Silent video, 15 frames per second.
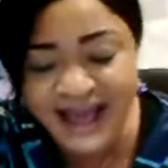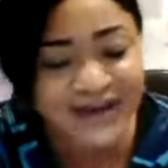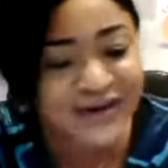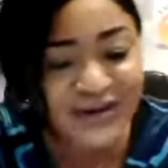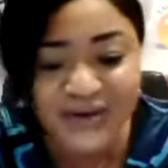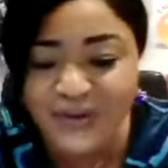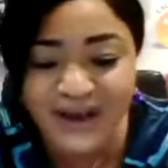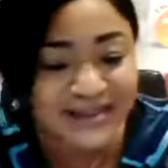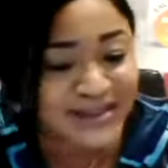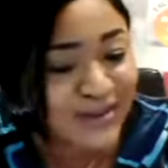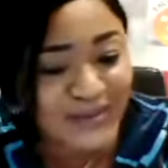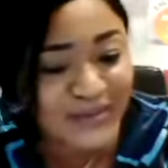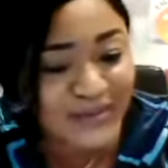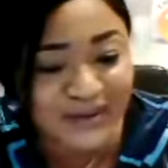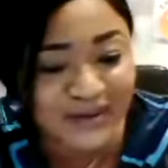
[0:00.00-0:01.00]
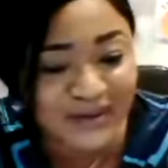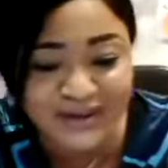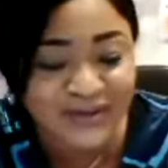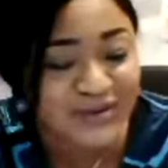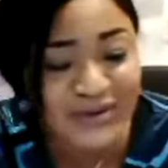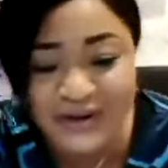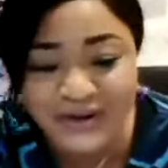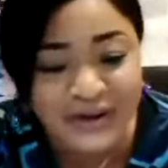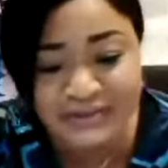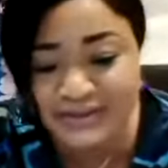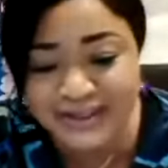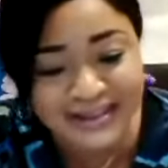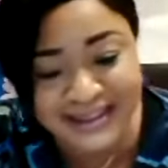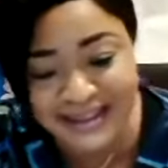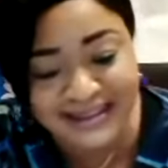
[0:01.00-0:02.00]
I don't know why somebody will not come
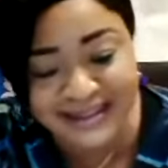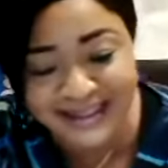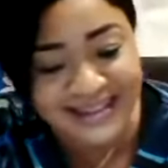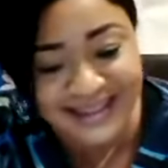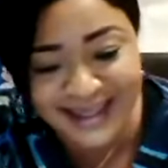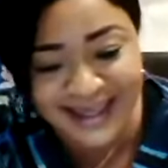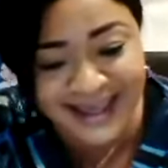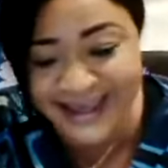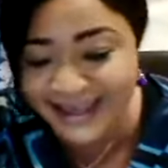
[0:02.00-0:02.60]
to Jesus.